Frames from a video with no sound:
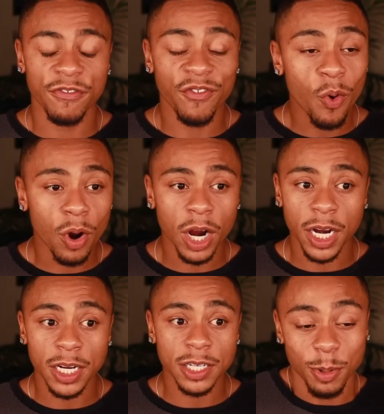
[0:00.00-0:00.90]

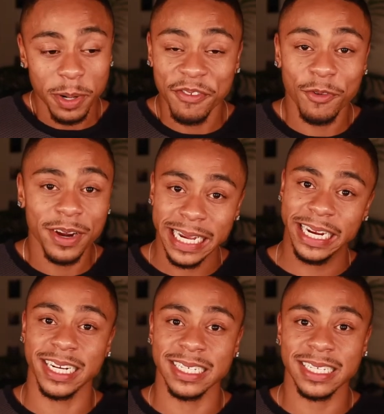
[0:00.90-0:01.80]
for 24
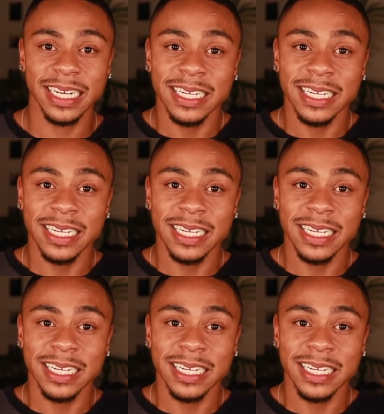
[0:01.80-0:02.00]
years.